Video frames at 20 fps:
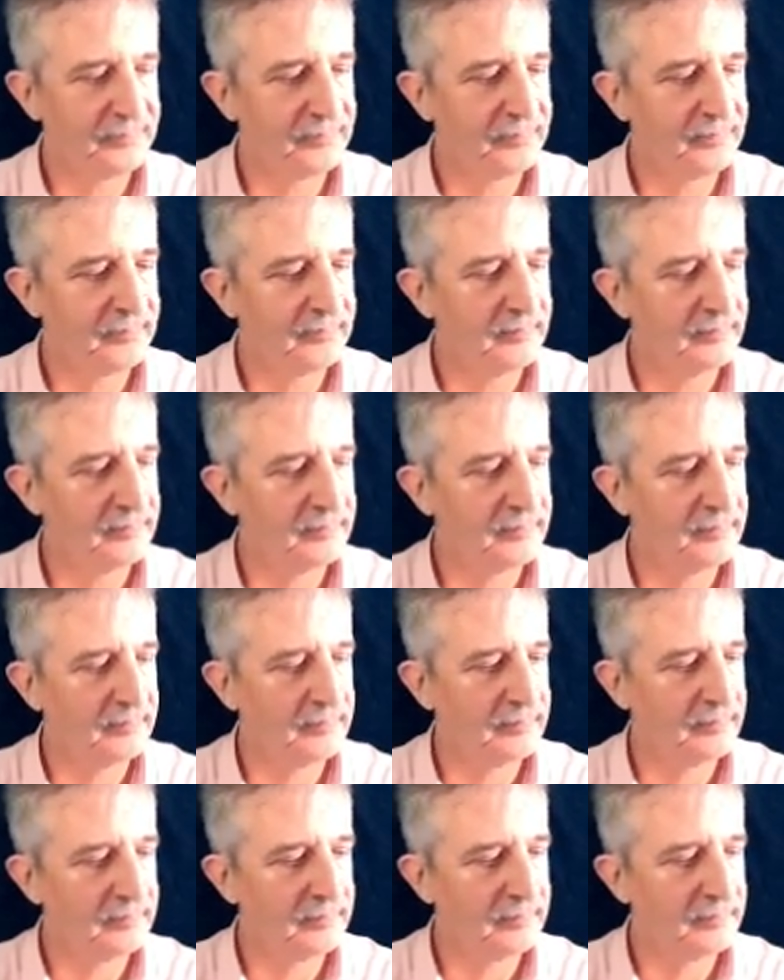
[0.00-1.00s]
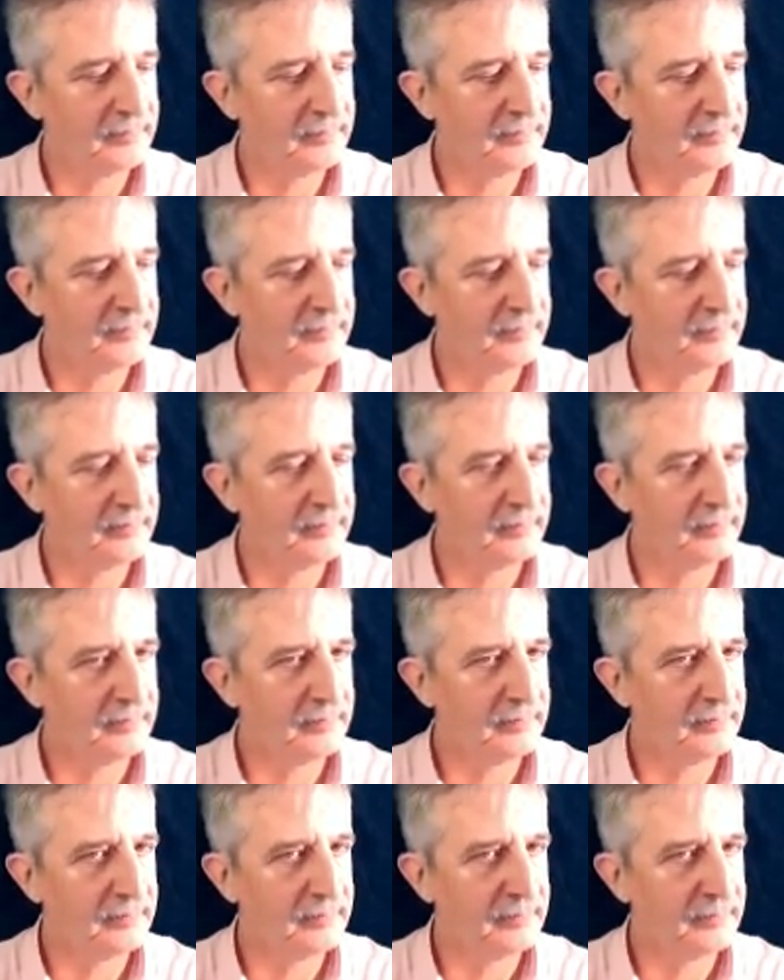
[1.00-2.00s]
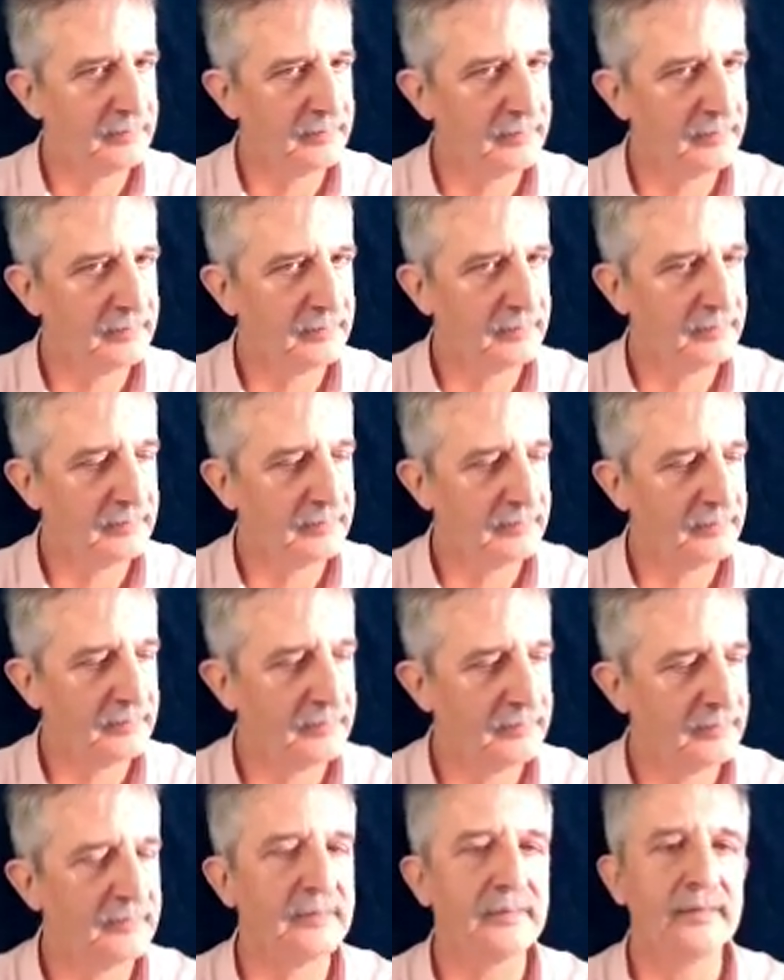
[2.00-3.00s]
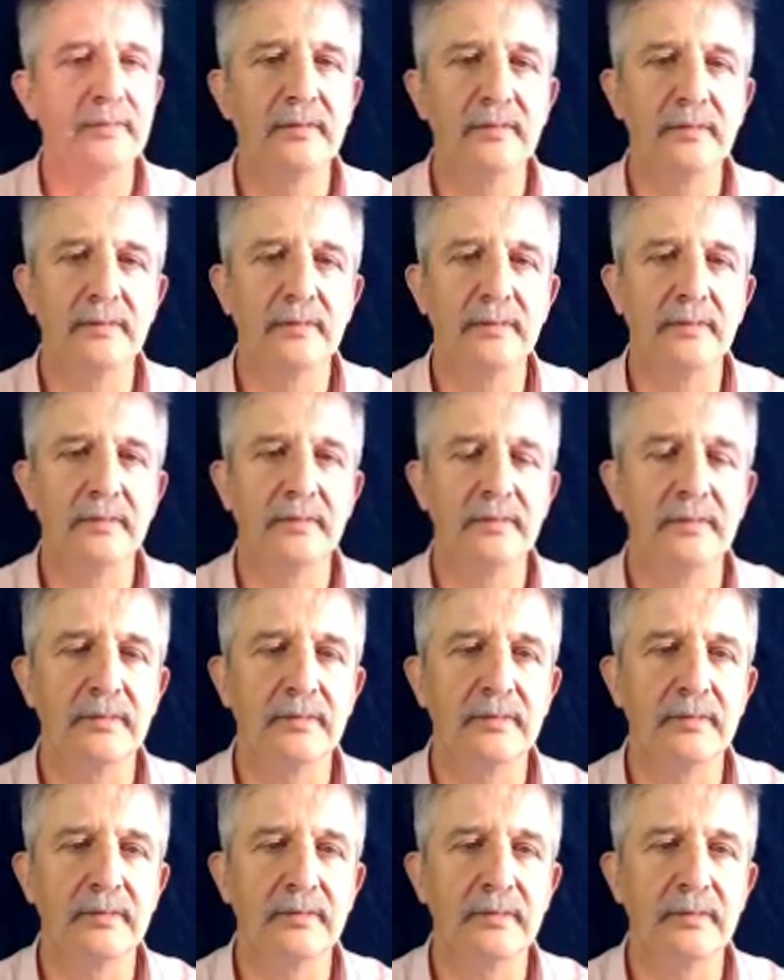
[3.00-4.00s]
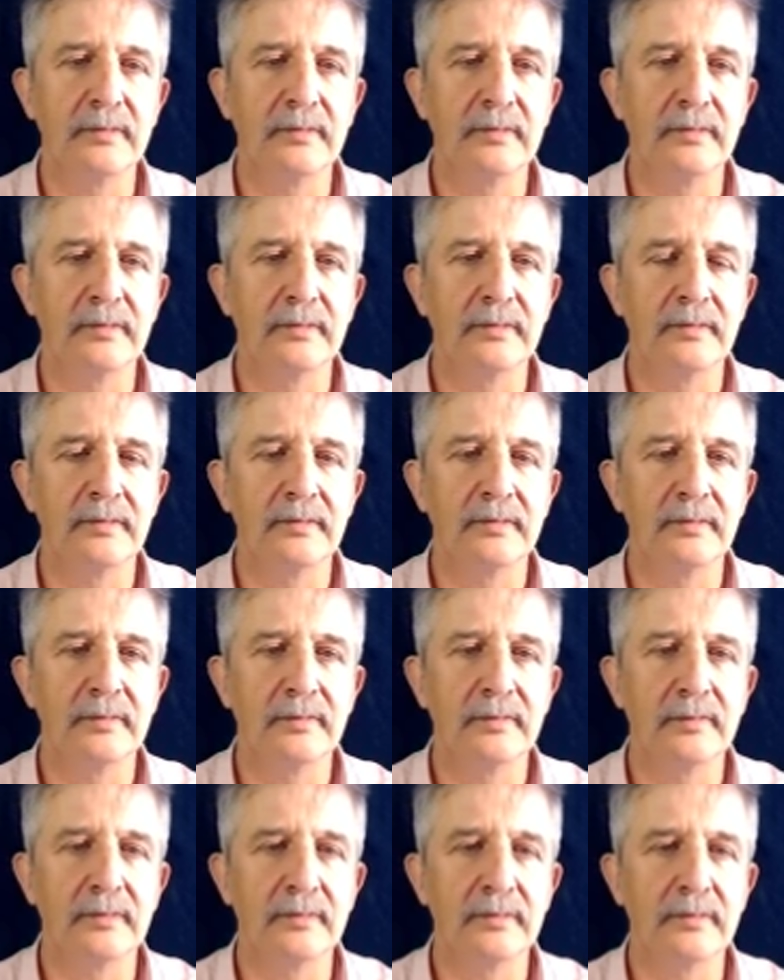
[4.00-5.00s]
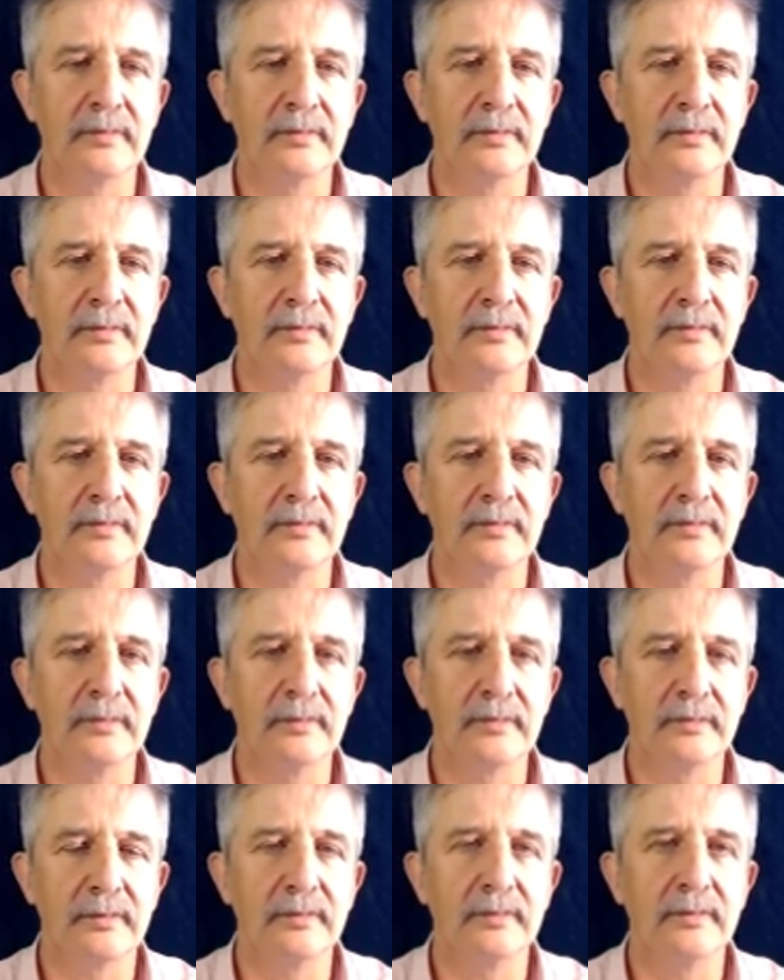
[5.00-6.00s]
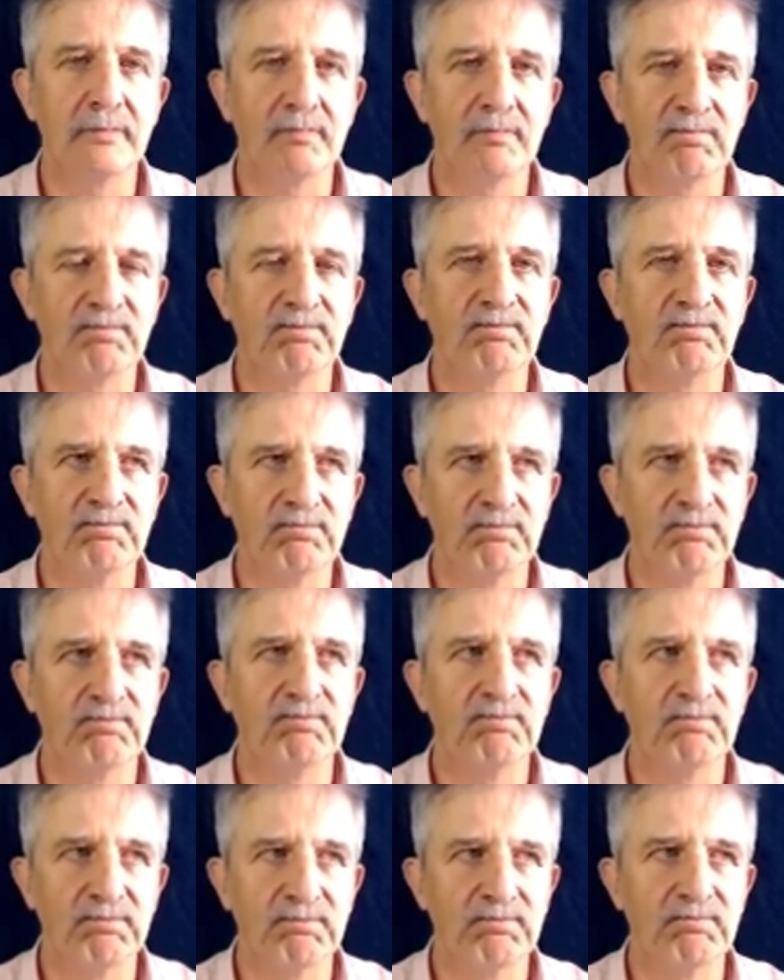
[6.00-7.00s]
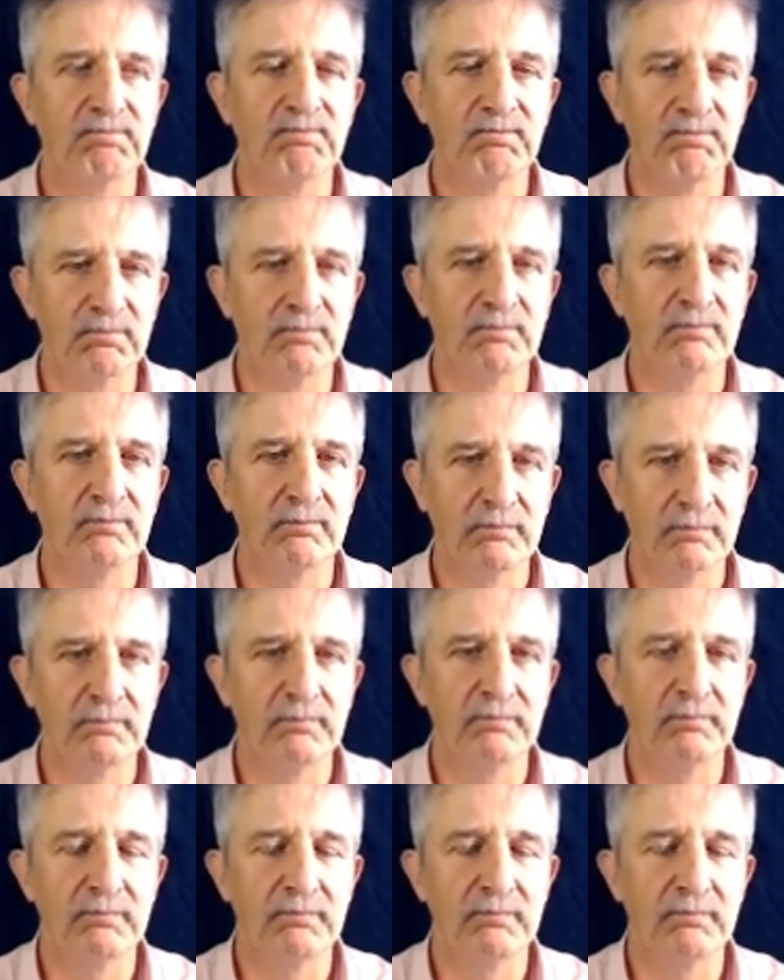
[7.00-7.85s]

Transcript: This person isn't speaking.